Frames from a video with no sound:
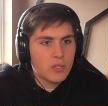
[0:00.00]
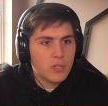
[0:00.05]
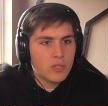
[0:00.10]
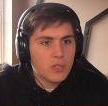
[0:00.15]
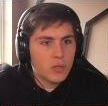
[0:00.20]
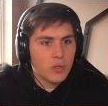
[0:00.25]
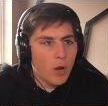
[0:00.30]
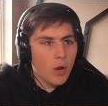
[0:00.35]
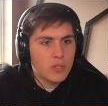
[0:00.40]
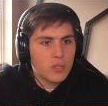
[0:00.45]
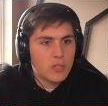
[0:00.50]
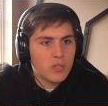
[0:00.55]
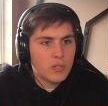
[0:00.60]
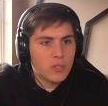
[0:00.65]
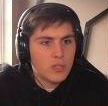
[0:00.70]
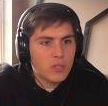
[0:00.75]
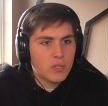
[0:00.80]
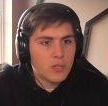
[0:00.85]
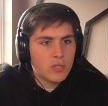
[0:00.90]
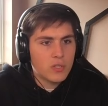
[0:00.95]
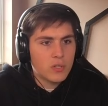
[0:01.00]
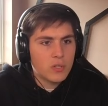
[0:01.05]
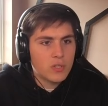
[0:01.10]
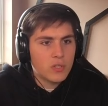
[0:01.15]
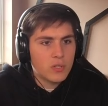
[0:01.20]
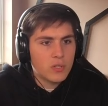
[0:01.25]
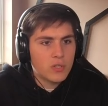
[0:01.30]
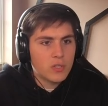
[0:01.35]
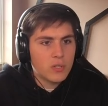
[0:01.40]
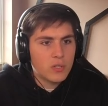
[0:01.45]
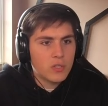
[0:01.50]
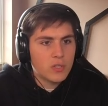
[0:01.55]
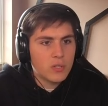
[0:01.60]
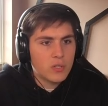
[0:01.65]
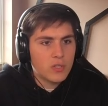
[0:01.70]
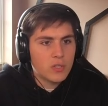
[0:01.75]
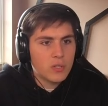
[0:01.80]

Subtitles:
[no speech]